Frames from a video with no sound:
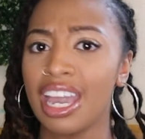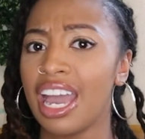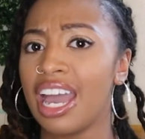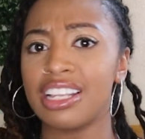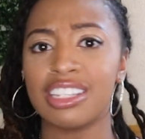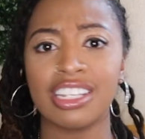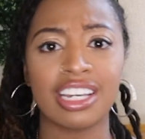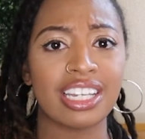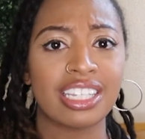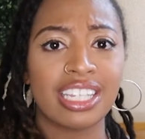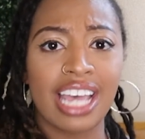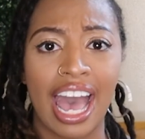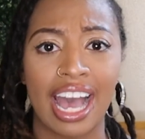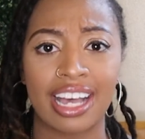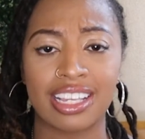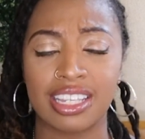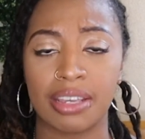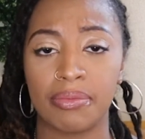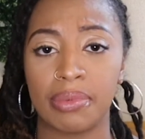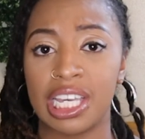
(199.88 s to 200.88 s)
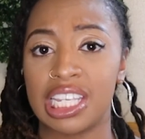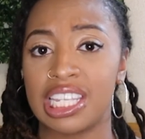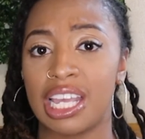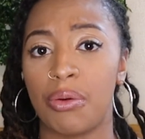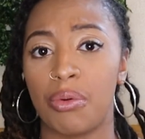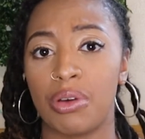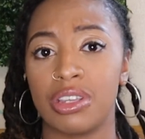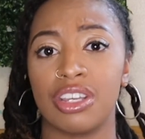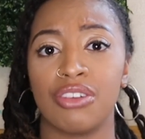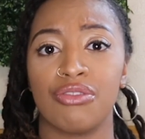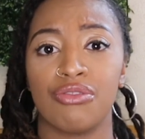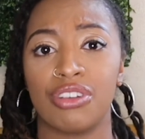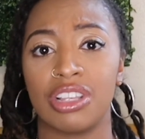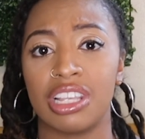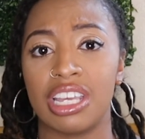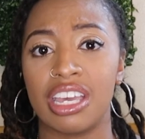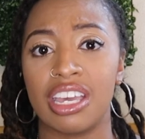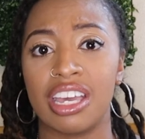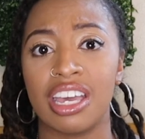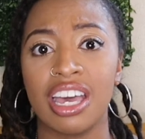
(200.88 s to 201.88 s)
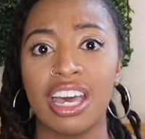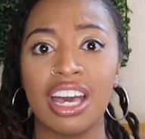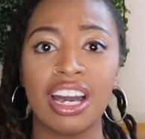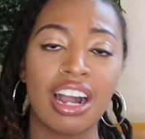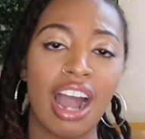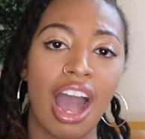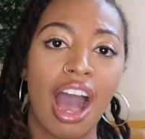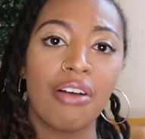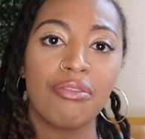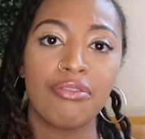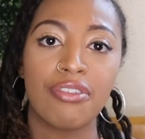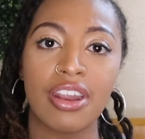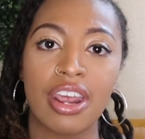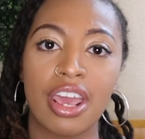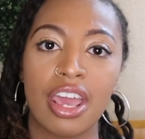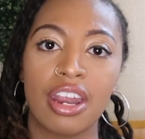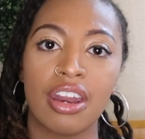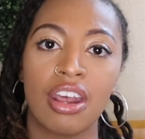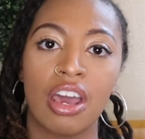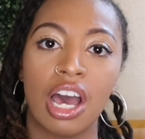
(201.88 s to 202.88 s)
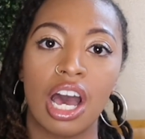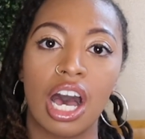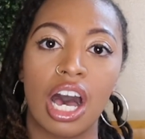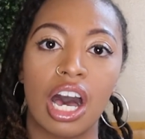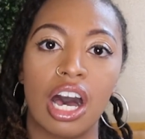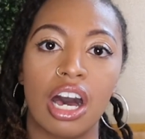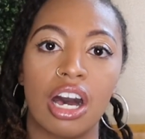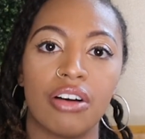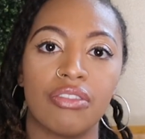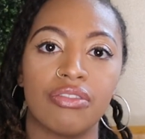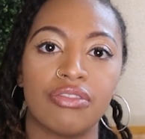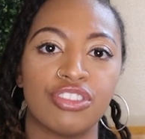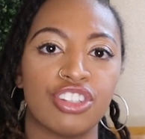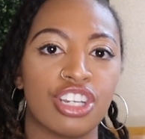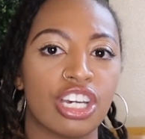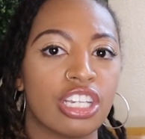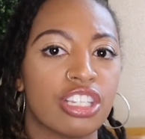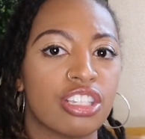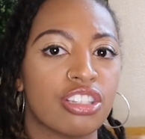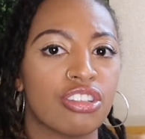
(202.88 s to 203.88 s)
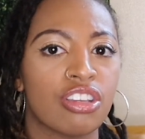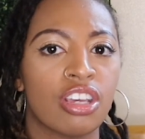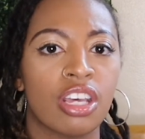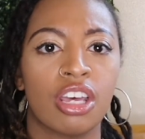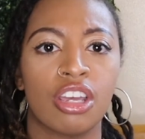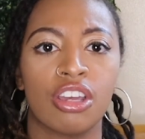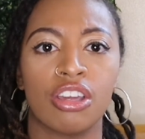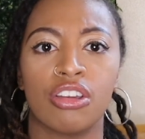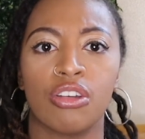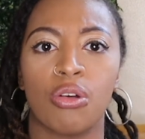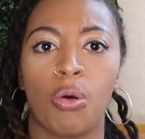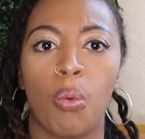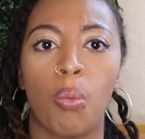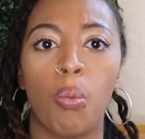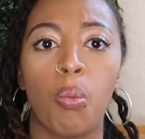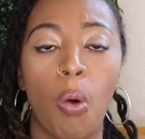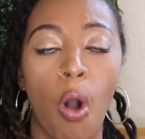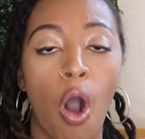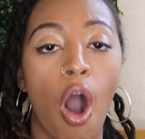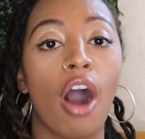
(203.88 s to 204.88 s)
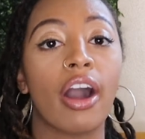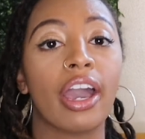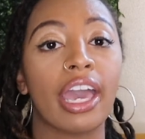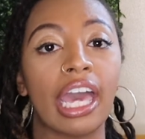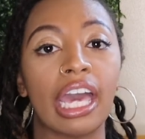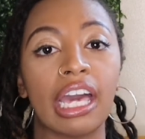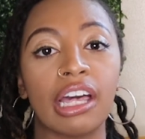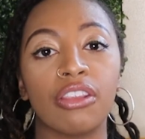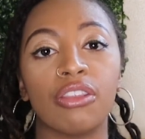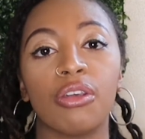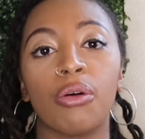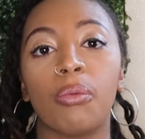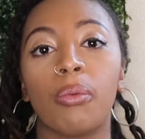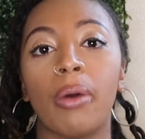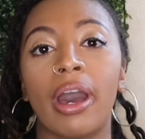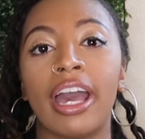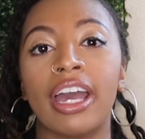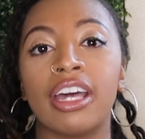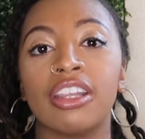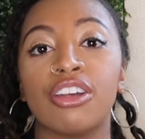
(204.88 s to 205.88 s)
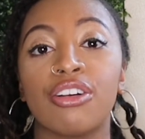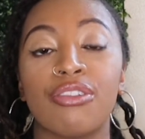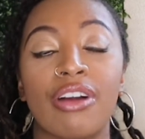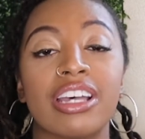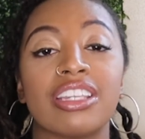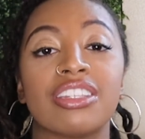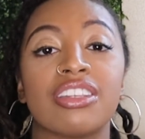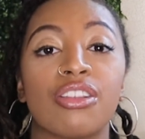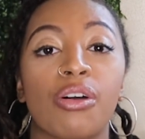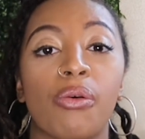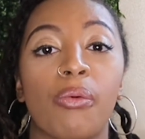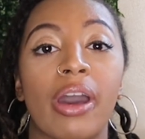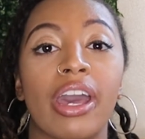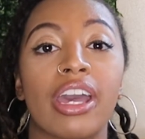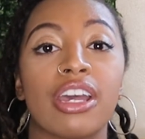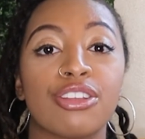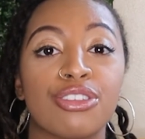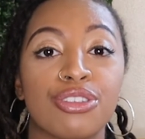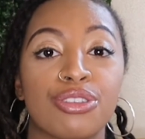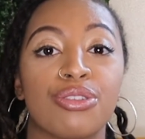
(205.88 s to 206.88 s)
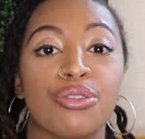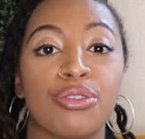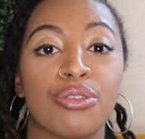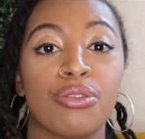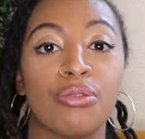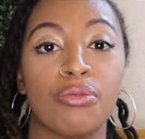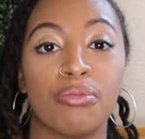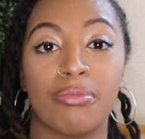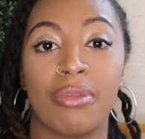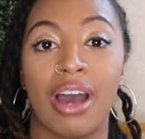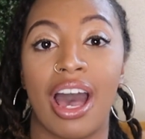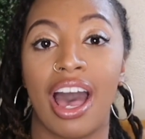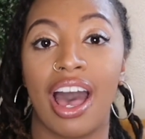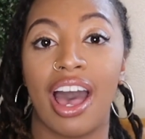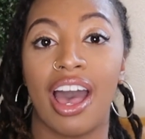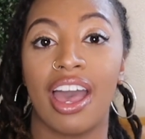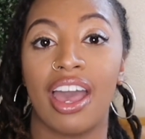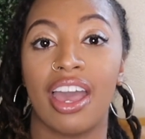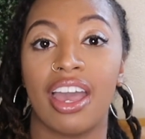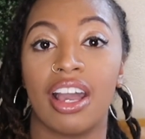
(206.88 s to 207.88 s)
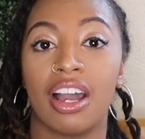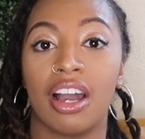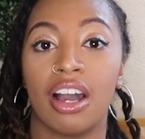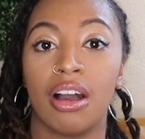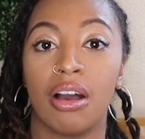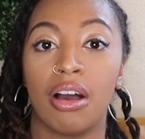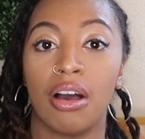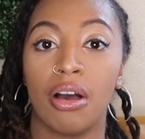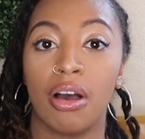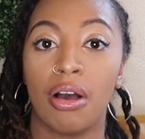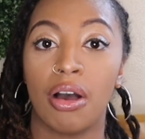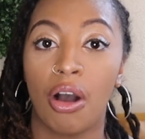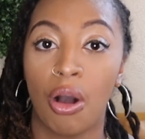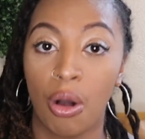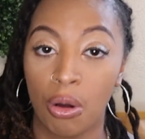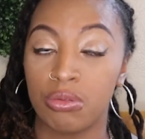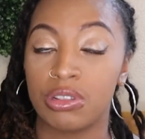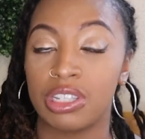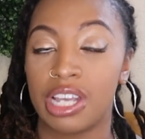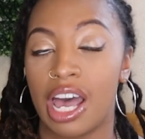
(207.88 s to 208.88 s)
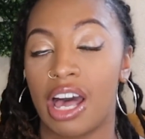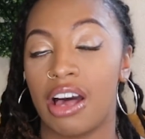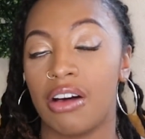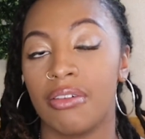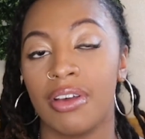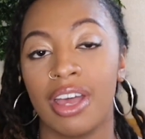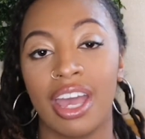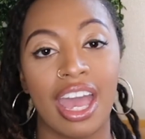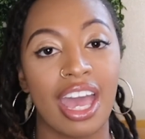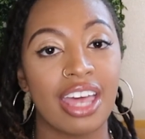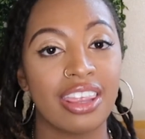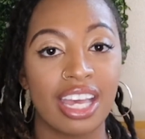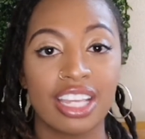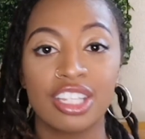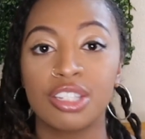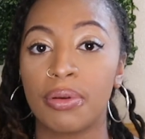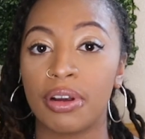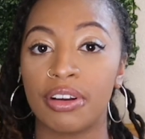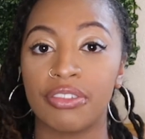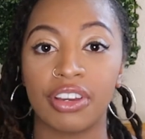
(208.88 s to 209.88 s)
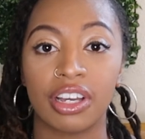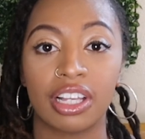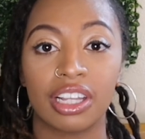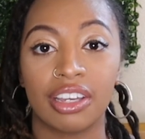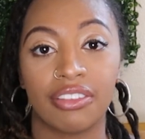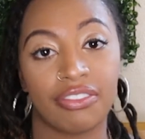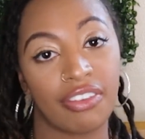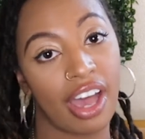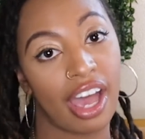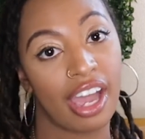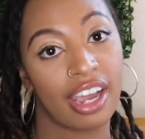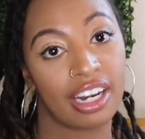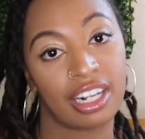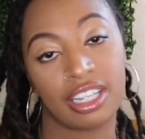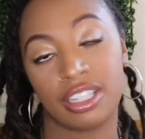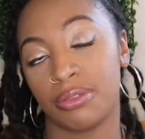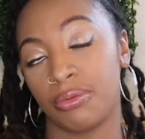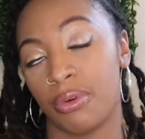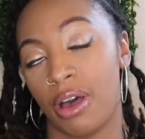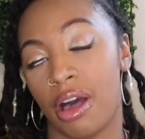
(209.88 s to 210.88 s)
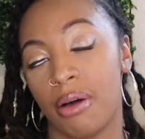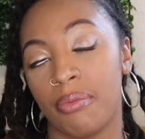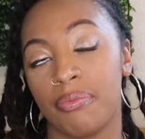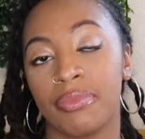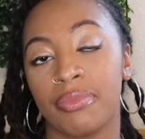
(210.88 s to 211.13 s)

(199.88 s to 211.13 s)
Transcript: I took a taxi because I wasn't really confident of just walking the rest of the way to my hotel, and that's perfectly fine as well.